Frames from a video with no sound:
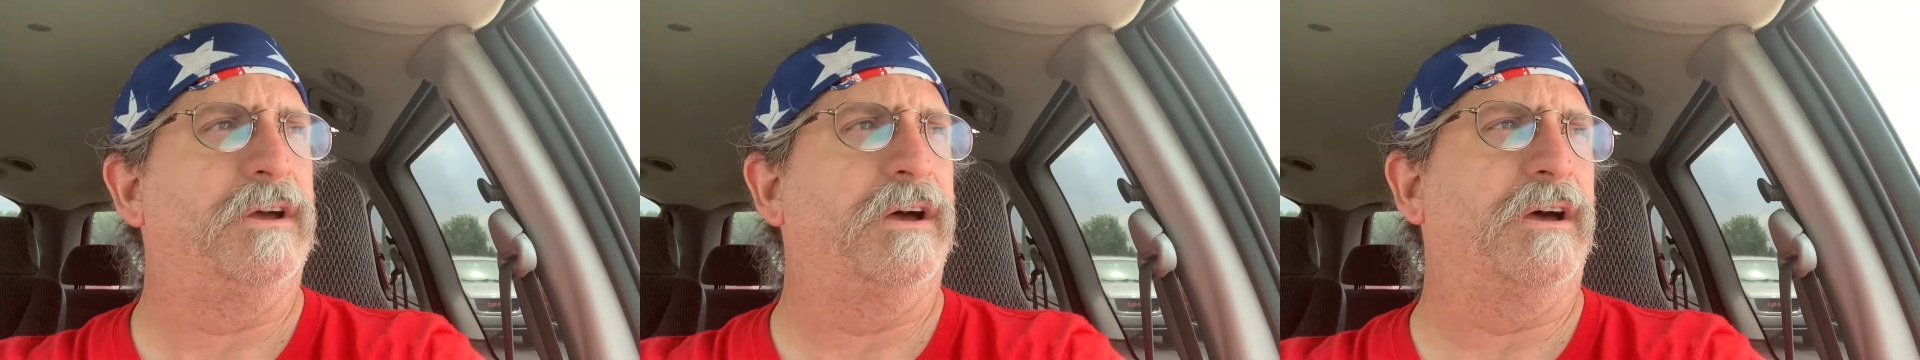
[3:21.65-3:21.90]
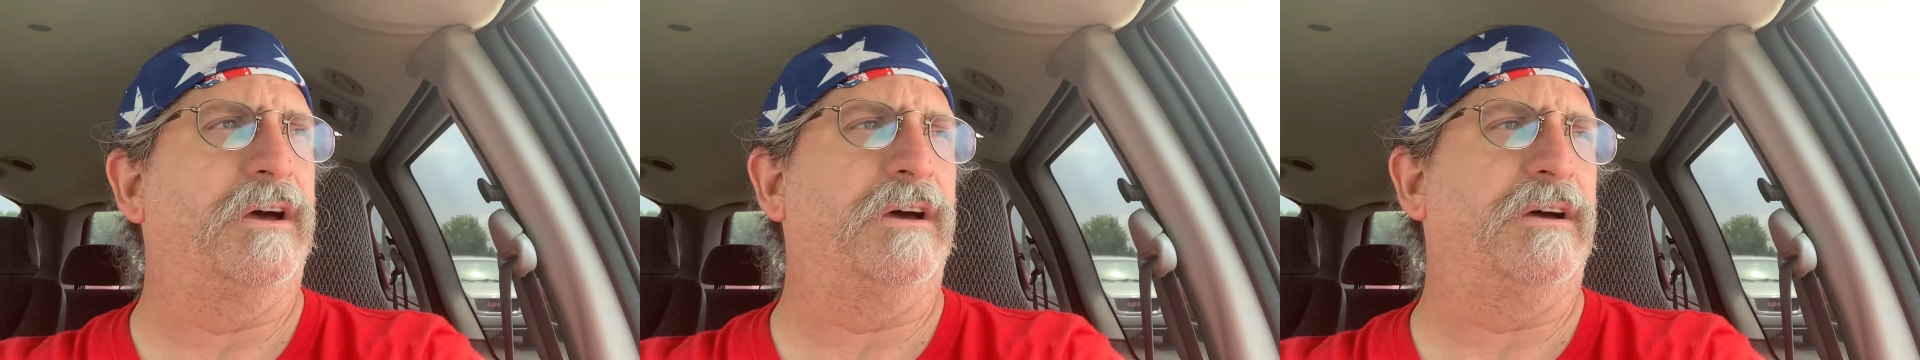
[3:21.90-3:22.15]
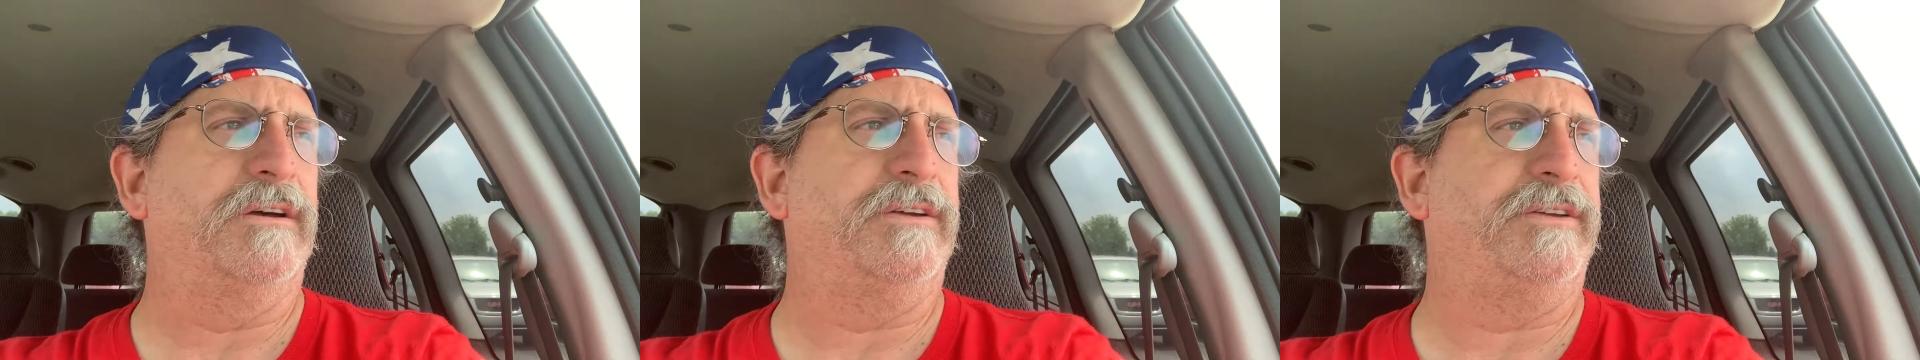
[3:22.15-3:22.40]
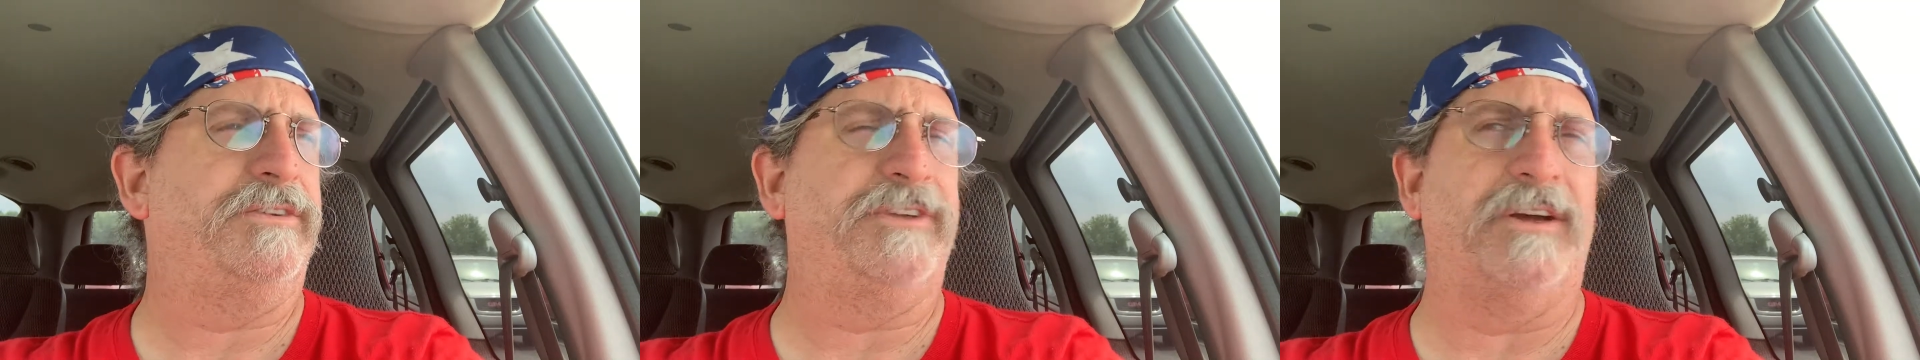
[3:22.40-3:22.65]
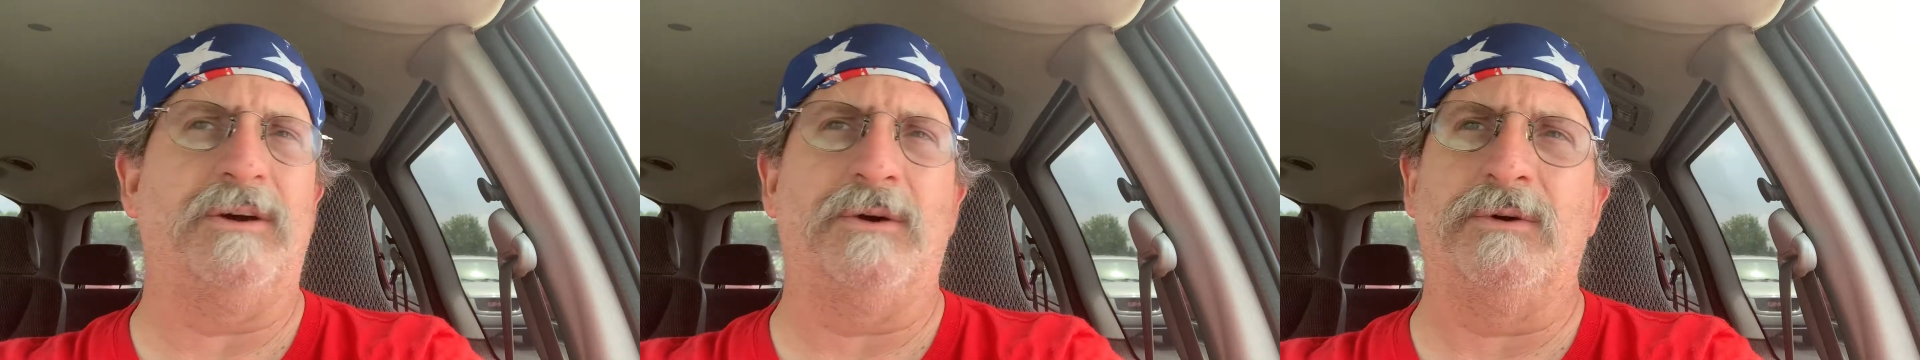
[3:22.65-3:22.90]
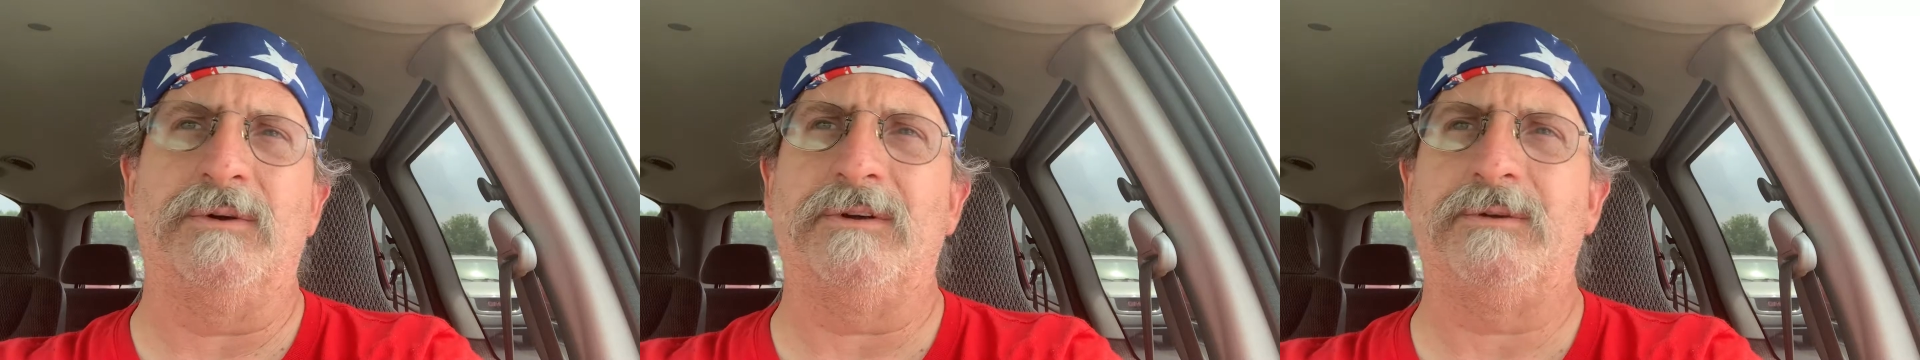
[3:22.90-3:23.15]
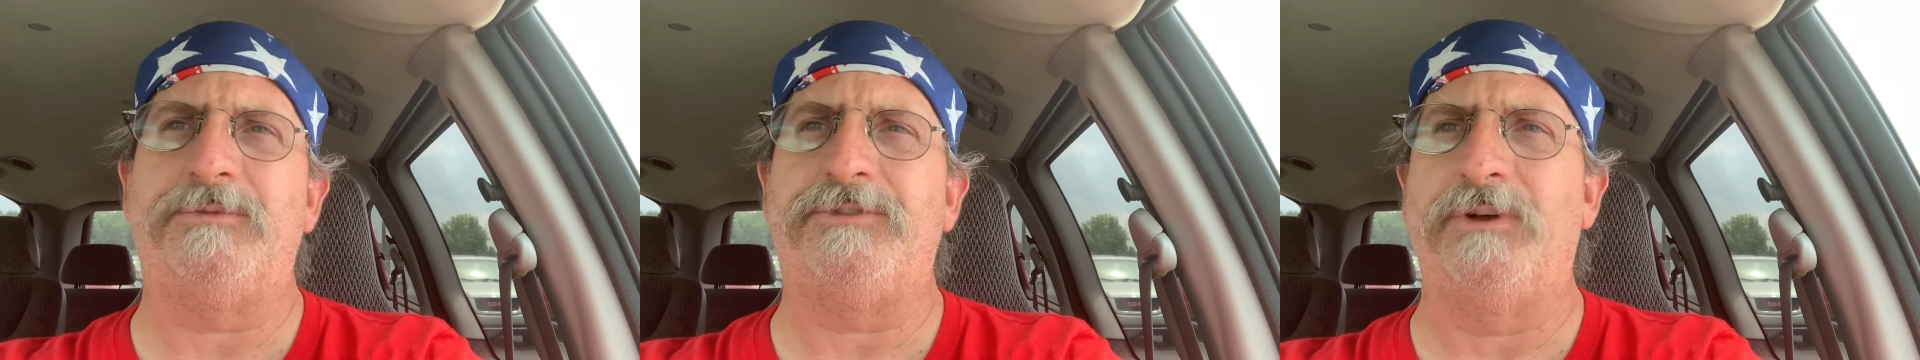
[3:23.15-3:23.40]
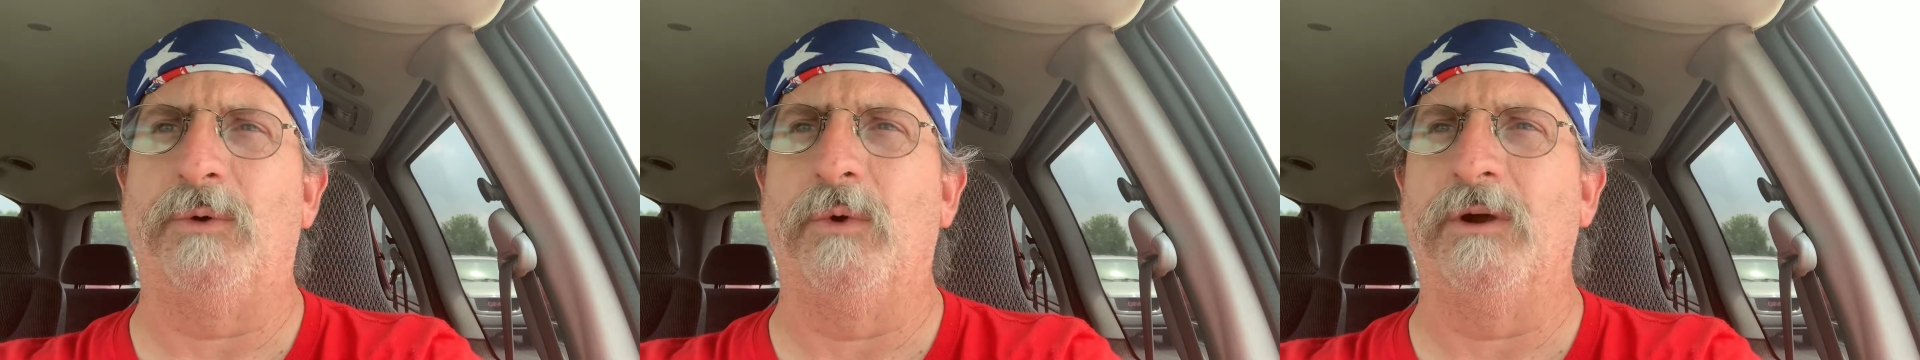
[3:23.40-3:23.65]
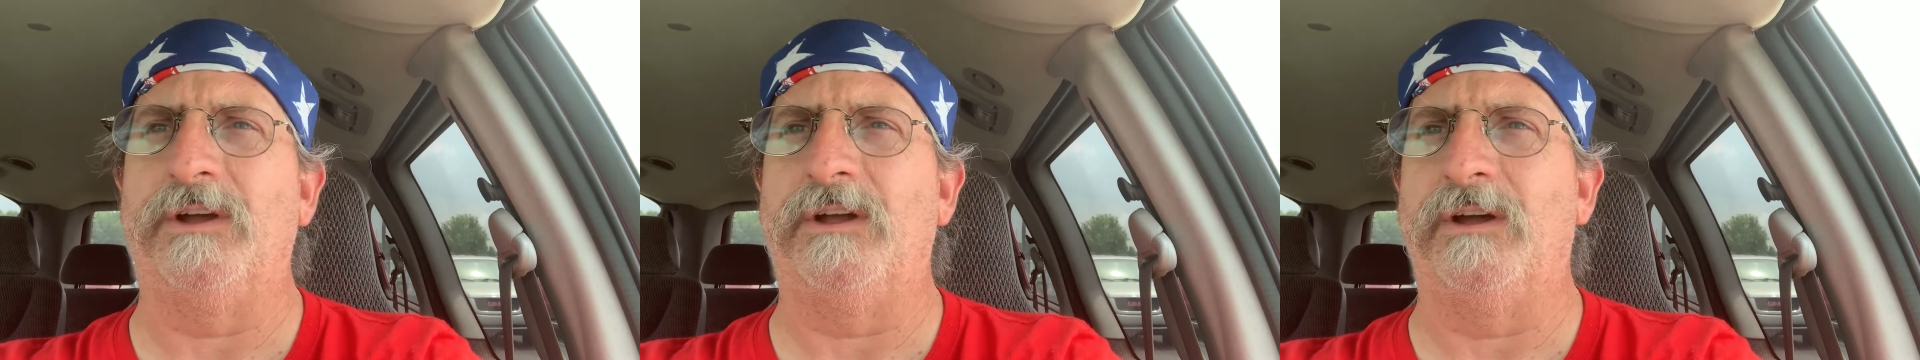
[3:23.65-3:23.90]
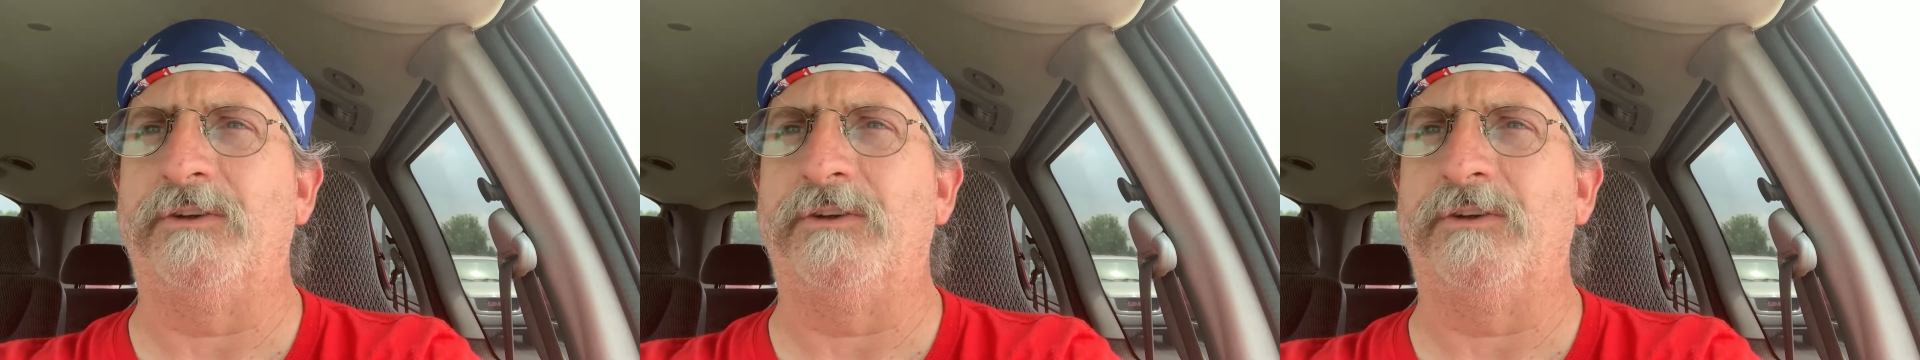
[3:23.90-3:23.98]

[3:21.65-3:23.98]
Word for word: Uh, so still working